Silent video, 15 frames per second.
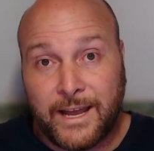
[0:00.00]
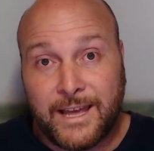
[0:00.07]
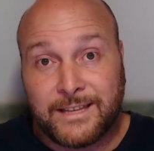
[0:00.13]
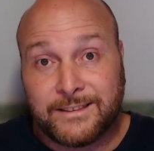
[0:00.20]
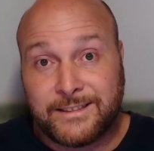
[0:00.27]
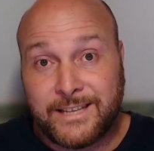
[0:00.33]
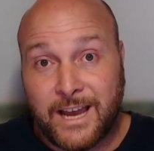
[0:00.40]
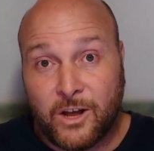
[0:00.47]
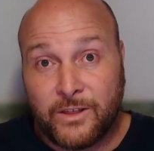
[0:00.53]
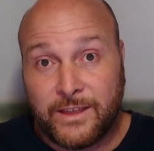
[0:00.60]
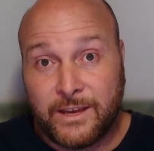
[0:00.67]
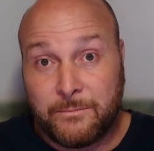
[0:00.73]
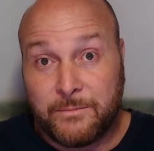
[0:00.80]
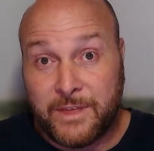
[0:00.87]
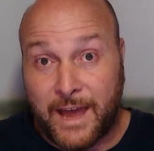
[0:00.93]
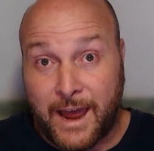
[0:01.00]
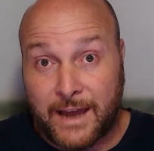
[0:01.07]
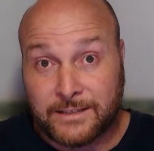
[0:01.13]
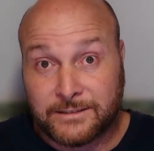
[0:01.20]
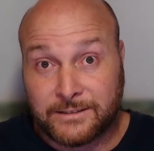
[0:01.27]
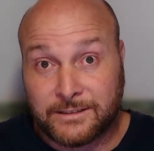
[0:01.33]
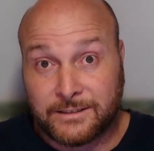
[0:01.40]
And tell them that.
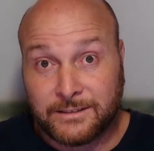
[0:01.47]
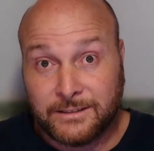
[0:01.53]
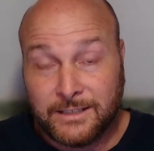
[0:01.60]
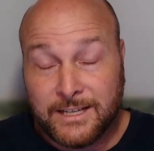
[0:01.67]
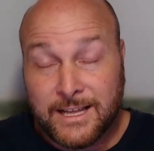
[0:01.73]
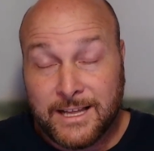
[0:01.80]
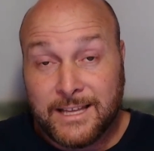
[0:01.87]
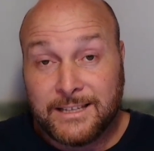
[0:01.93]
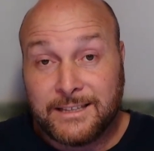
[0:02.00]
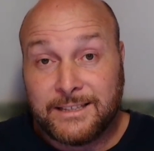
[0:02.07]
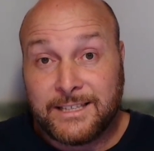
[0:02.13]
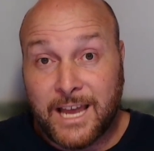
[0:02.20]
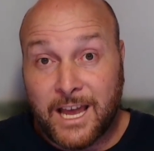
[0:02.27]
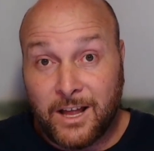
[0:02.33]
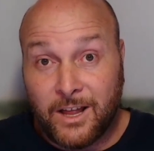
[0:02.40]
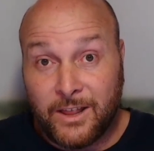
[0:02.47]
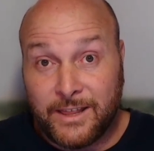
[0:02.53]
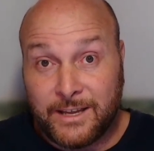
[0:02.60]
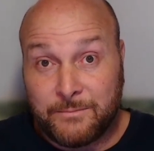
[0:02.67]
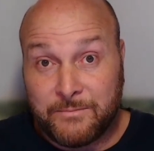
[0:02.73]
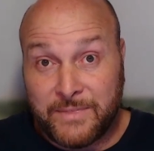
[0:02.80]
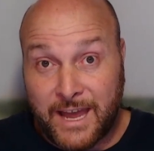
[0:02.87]
Tell
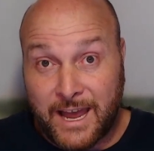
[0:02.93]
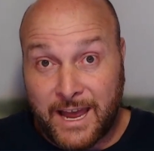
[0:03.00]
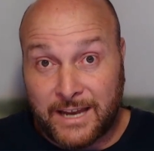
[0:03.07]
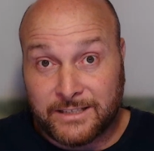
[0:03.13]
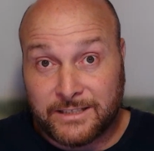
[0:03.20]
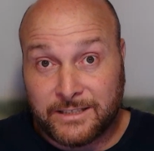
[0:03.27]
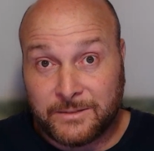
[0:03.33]
them that.